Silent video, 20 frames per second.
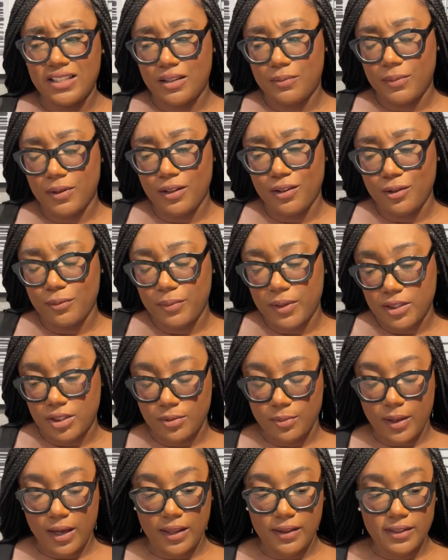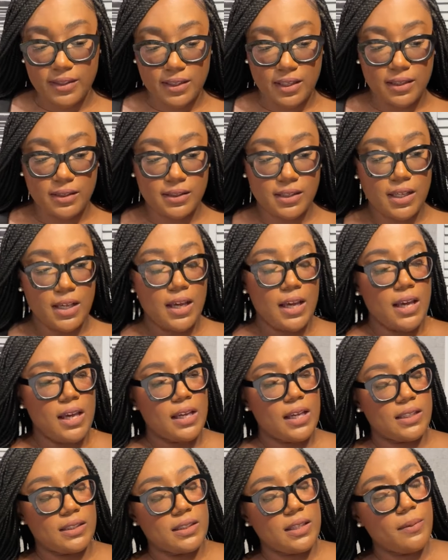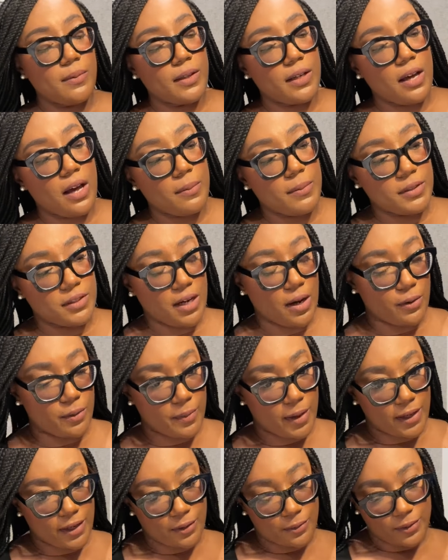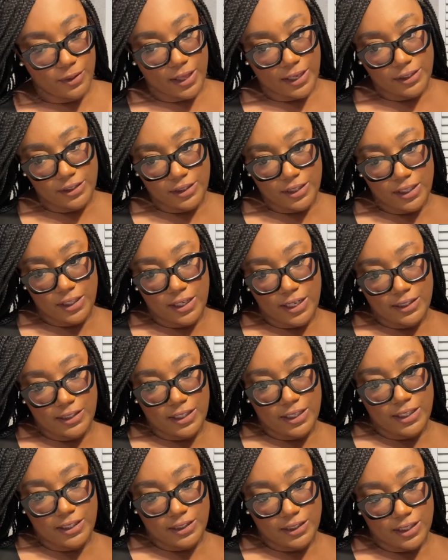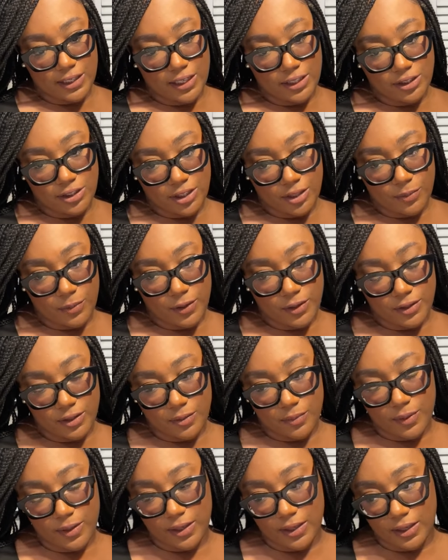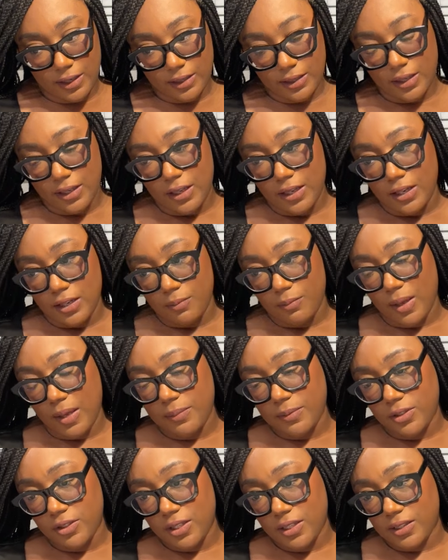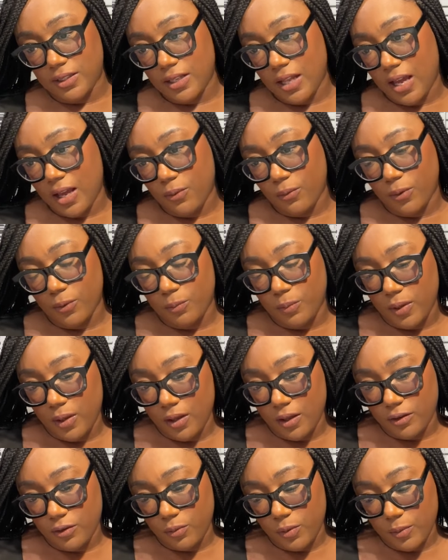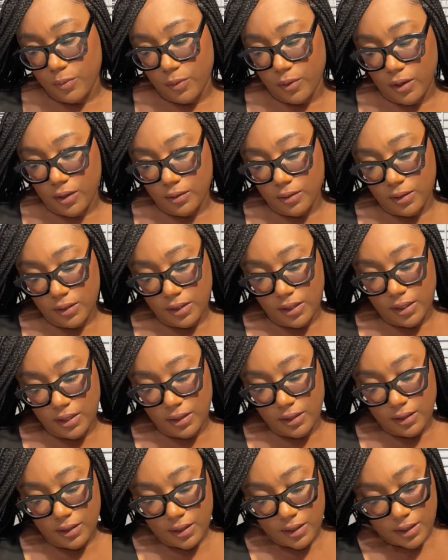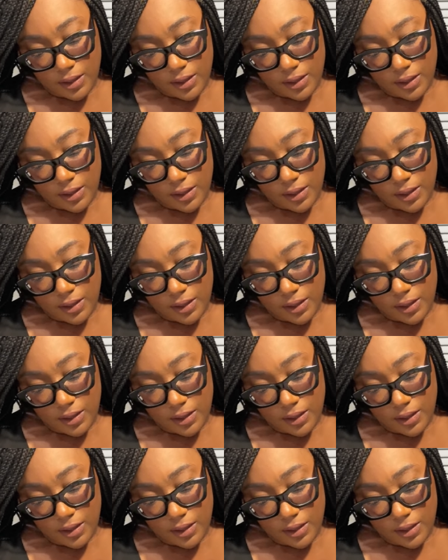can be a little bitchy behind the scenes because some of the comments y'all were making were like, she ain't as innocent as she appears to be. And maybe she's not when other people are looking.